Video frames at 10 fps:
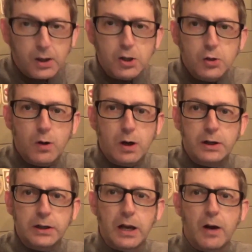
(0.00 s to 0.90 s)
you are going
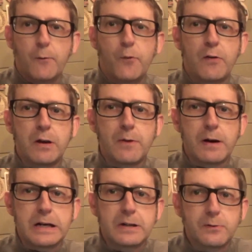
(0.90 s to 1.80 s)
to get a very,
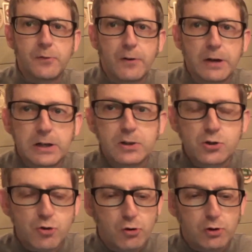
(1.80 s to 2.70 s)
very, very
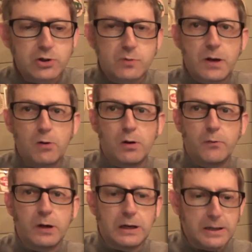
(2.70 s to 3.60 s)
strong smell
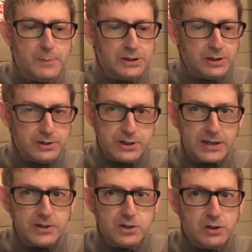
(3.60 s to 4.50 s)
of lemon
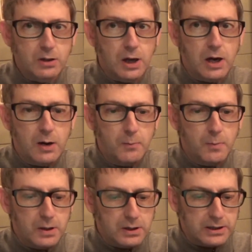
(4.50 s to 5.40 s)
zest.
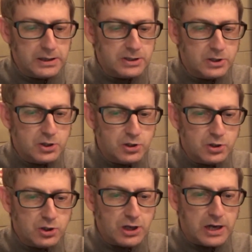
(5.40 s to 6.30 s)
It is
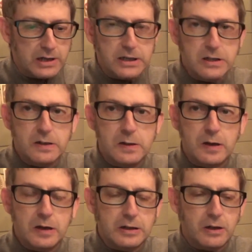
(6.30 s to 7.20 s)
just
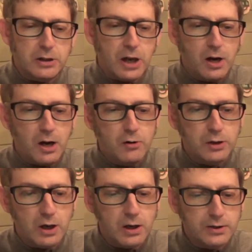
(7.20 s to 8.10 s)
any, you know, your
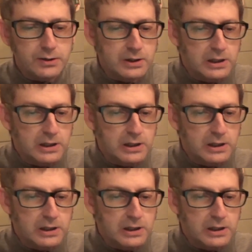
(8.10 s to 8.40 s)
Hoegaarden,